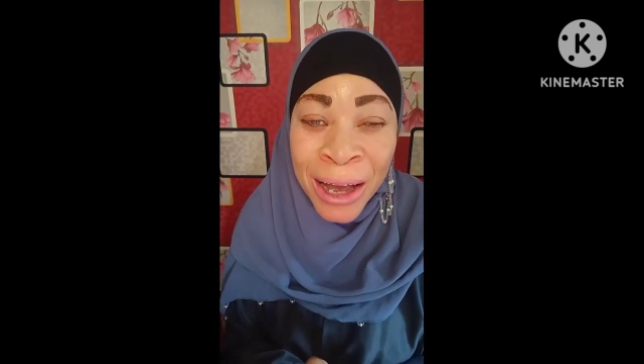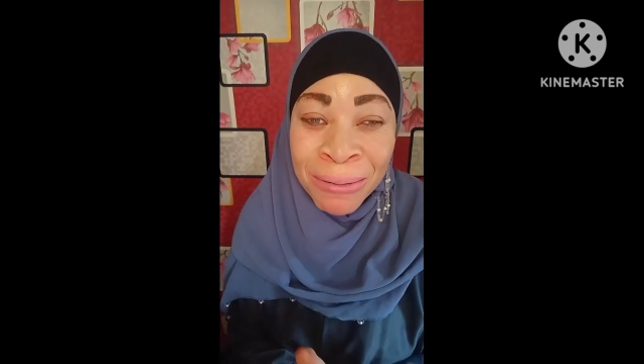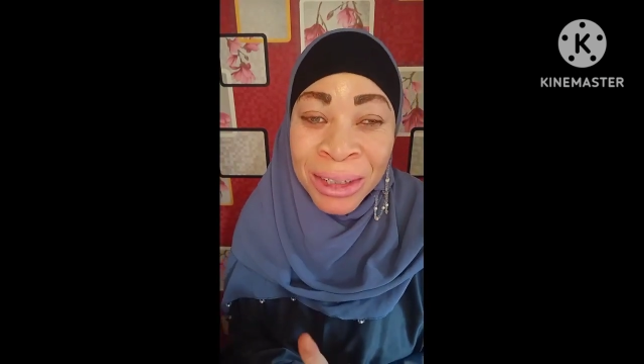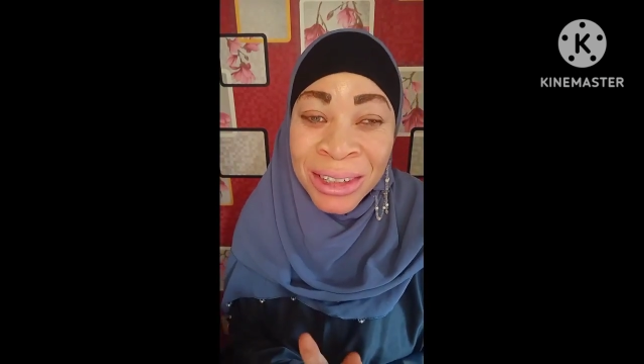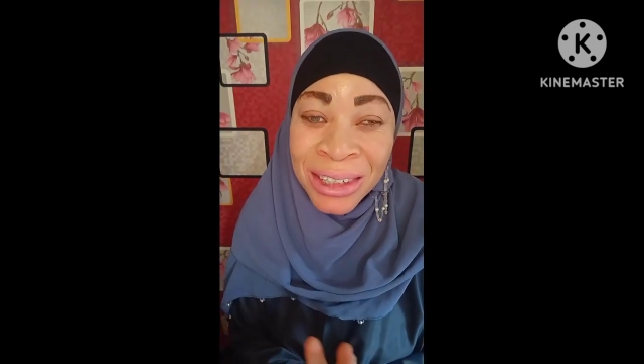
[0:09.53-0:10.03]

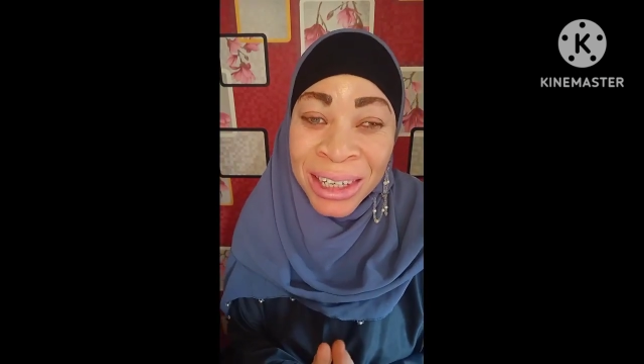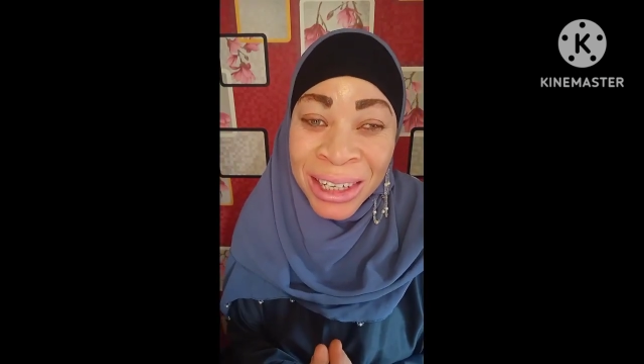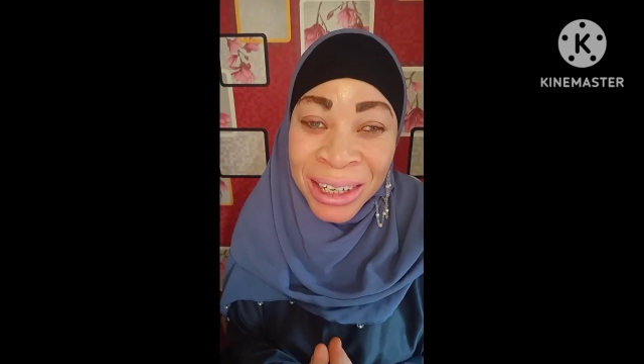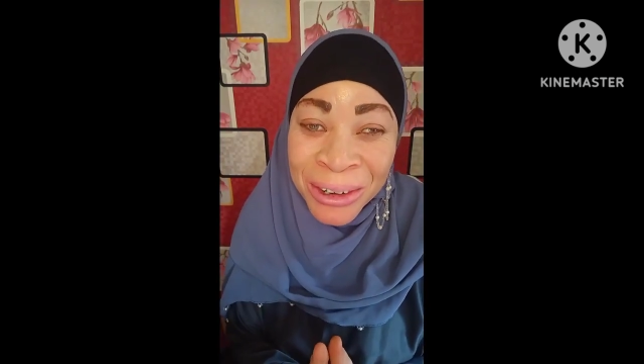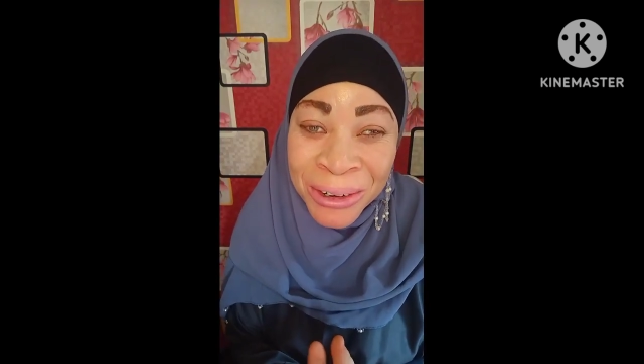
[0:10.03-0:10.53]
I'm the
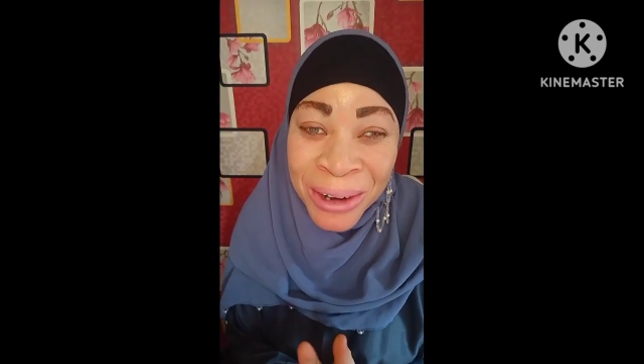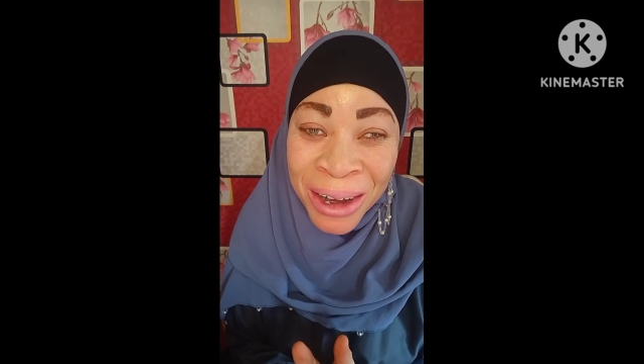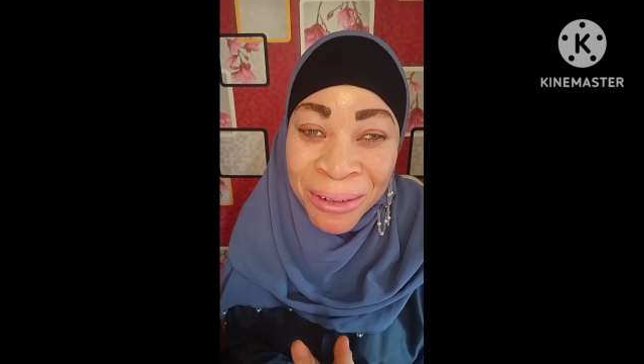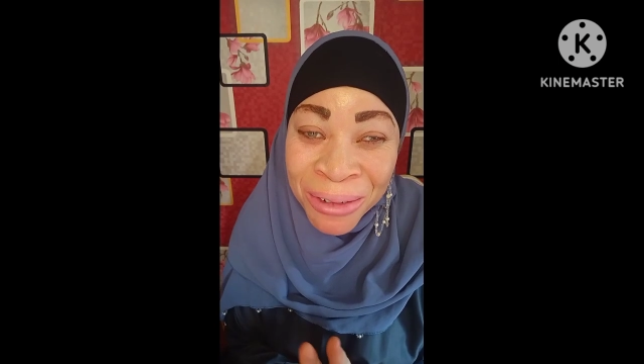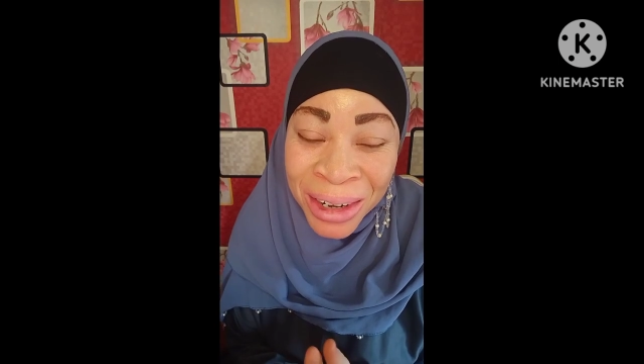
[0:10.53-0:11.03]
CEO
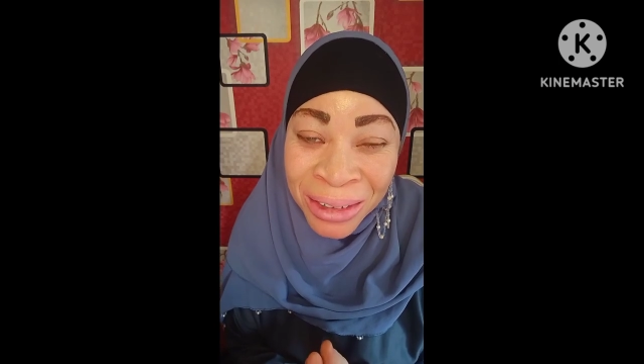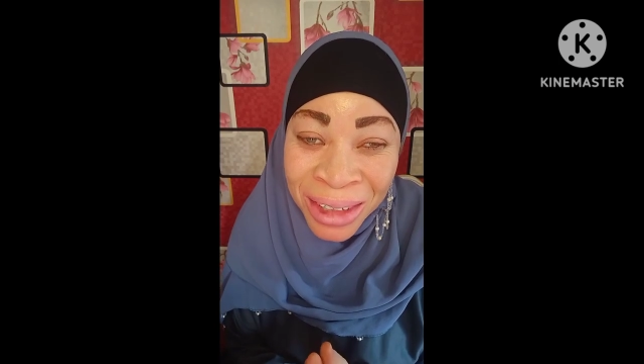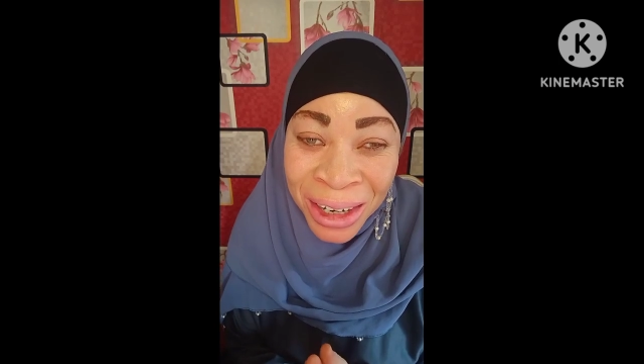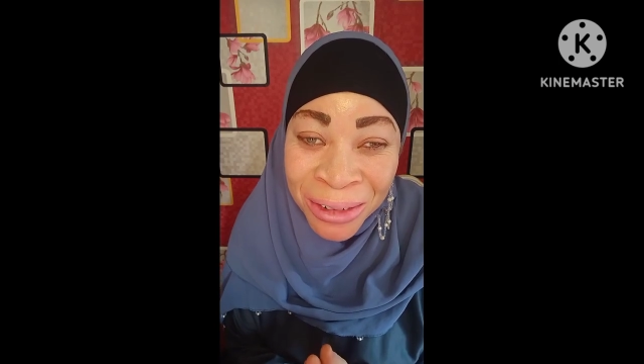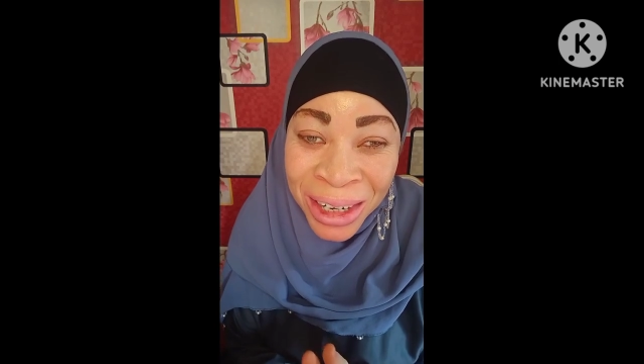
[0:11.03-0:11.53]
and
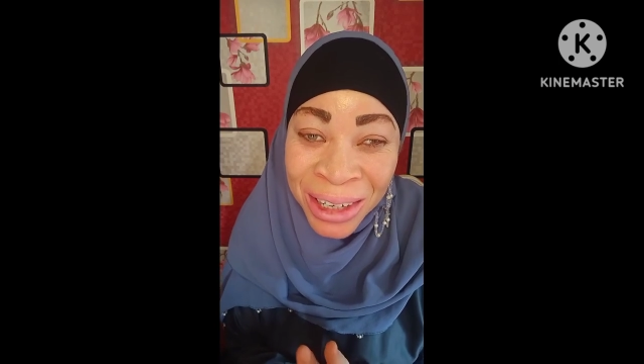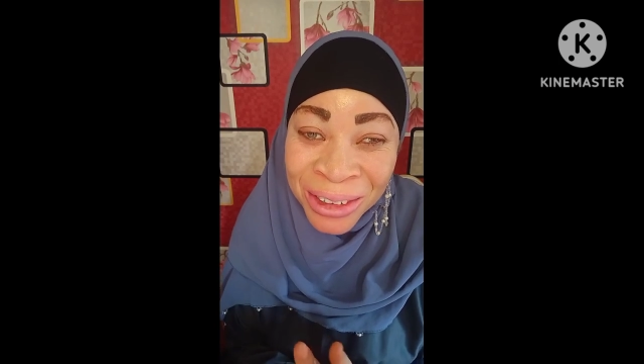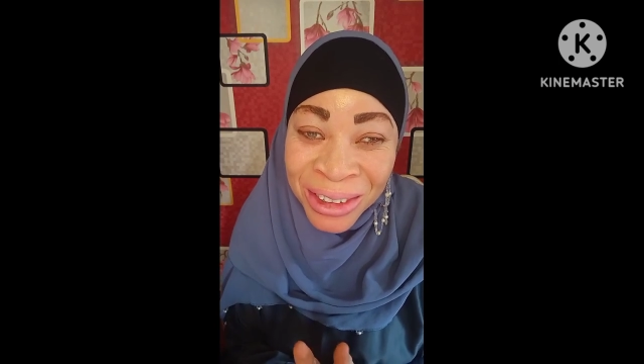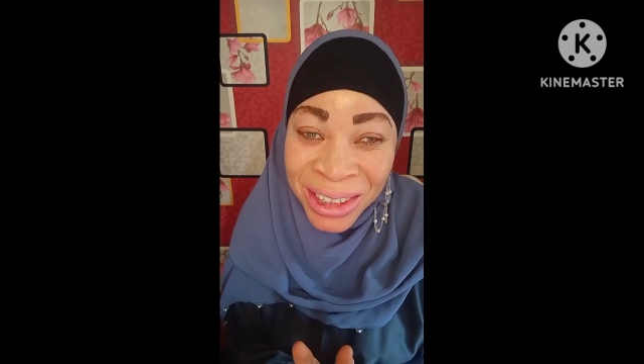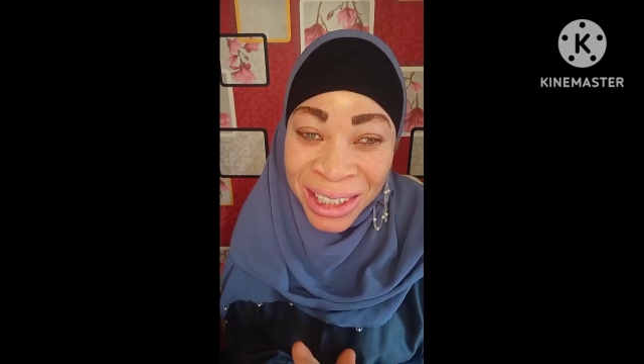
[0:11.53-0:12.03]
founder of our
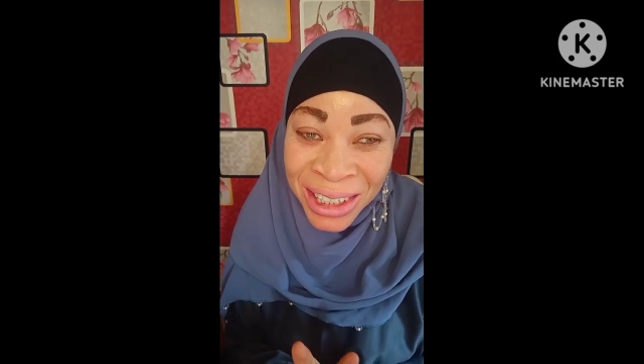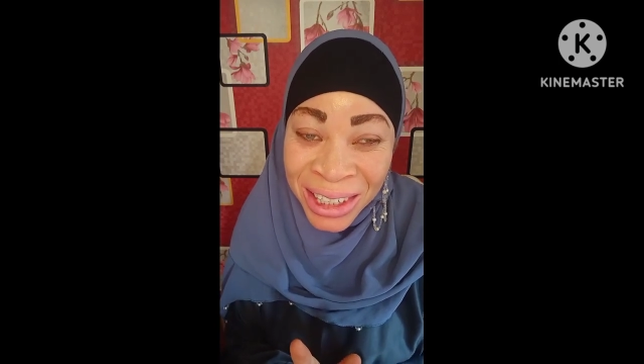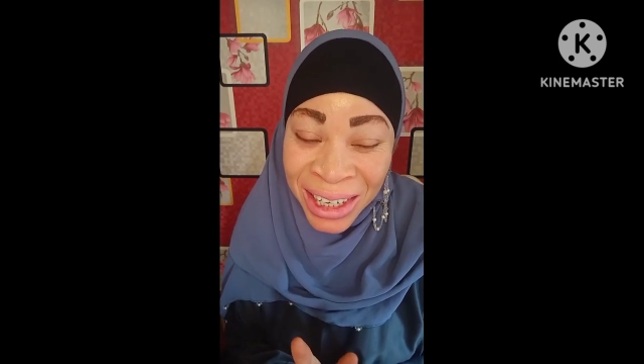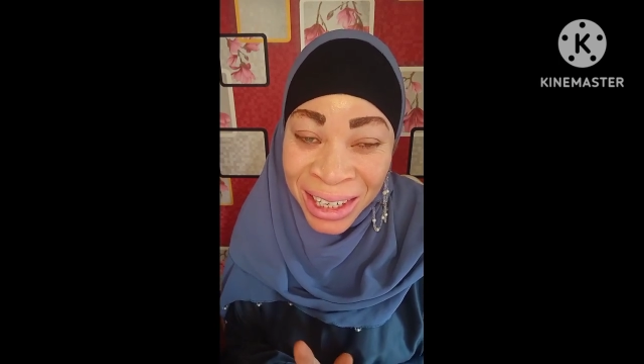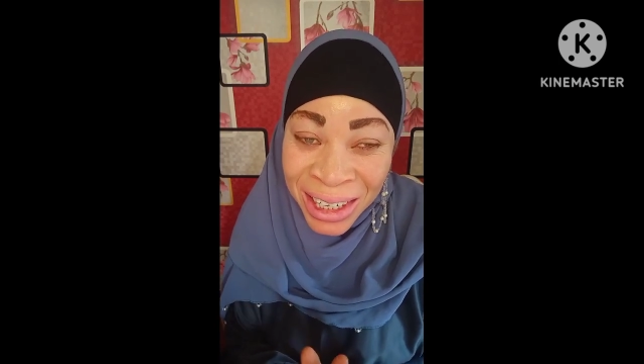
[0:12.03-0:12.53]

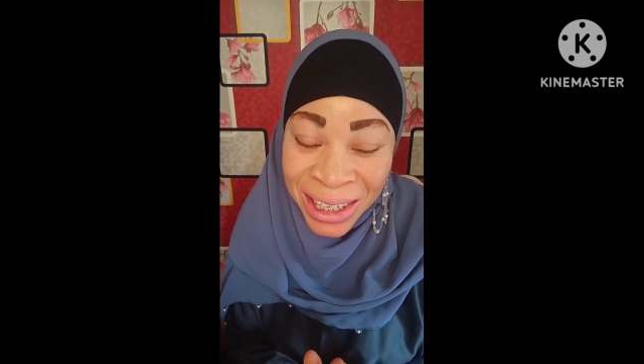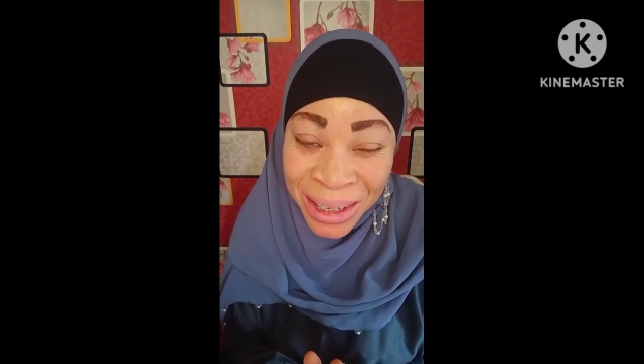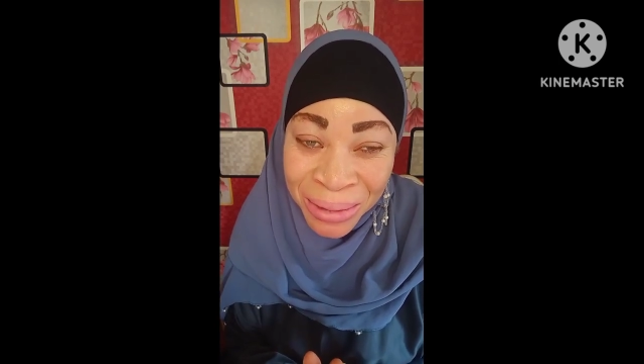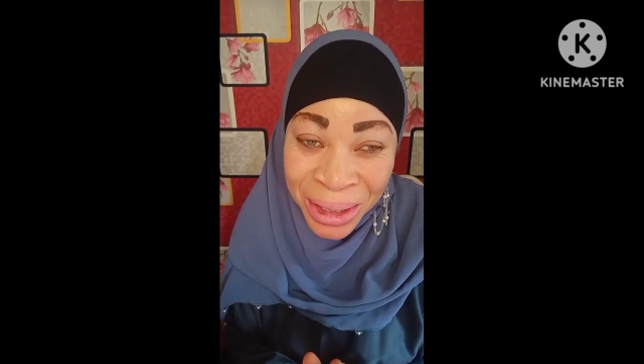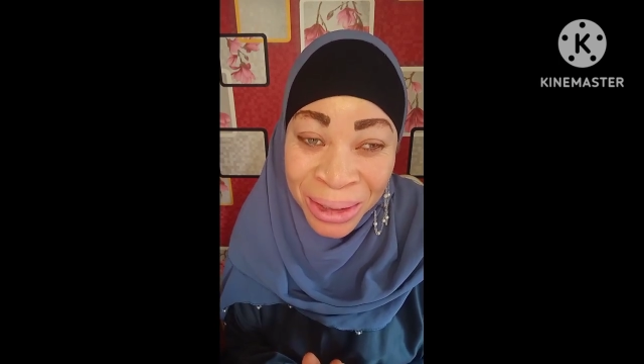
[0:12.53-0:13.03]
Skincare
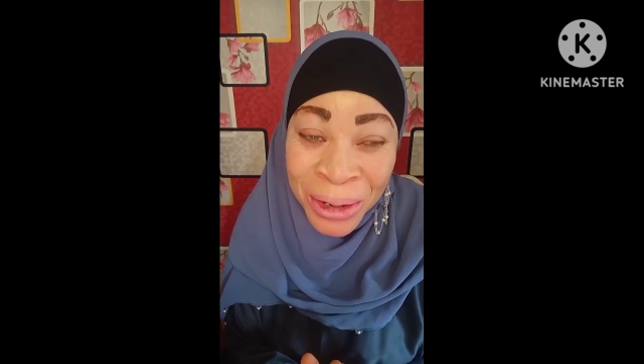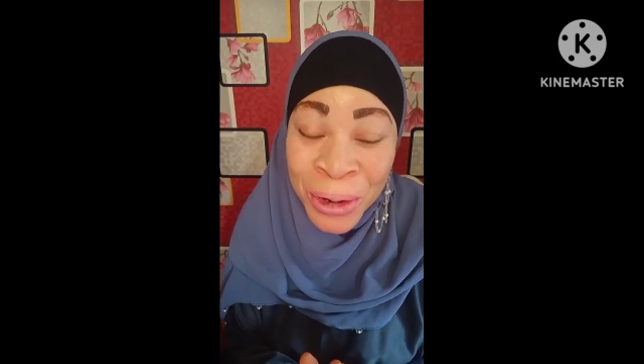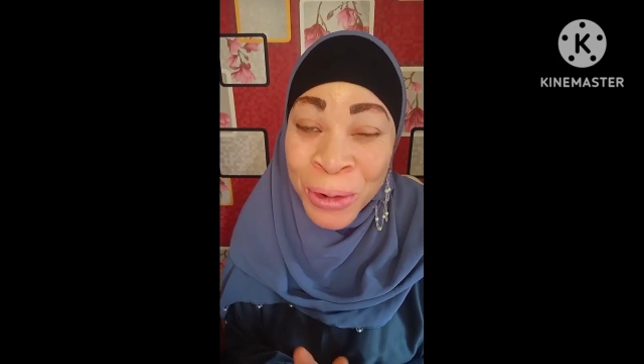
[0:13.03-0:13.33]
Academy,